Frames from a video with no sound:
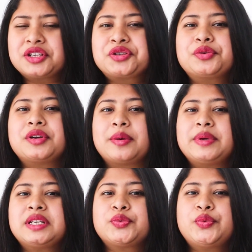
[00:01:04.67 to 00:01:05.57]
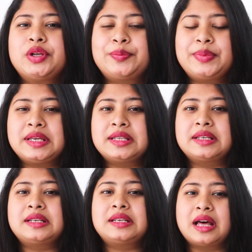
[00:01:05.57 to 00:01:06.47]
the tournament will be
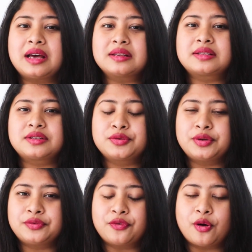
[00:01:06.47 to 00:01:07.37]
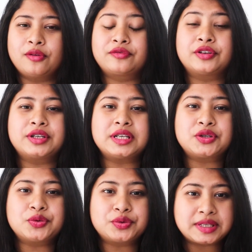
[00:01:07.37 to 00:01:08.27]
the last to involve
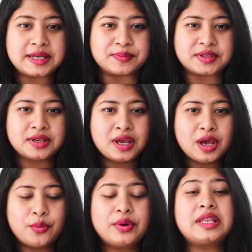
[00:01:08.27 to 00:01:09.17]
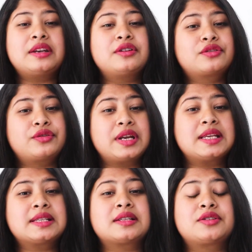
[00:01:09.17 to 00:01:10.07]
32 teams, with an
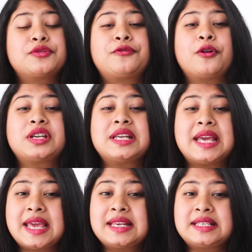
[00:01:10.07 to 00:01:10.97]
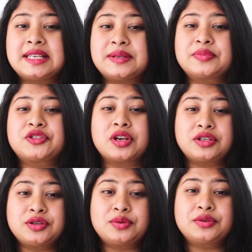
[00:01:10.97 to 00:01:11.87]
increase to 48 teams
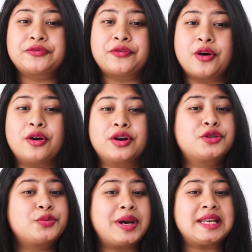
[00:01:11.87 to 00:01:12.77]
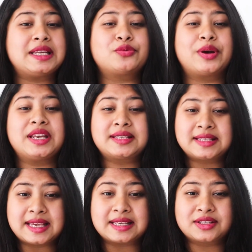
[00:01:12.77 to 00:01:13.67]
scheduled for
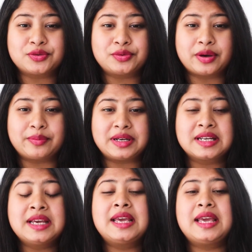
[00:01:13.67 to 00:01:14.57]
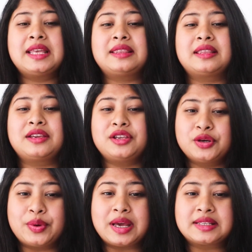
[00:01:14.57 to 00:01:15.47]
2026 tournament in the
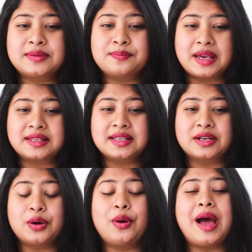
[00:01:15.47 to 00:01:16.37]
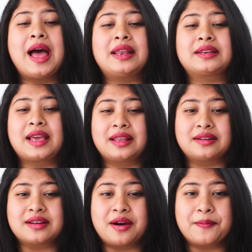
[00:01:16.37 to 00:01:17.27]
US, Mexico and
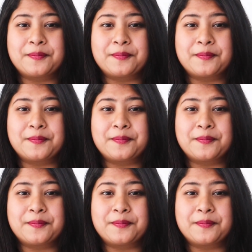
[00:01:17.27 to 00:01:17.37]
Canada.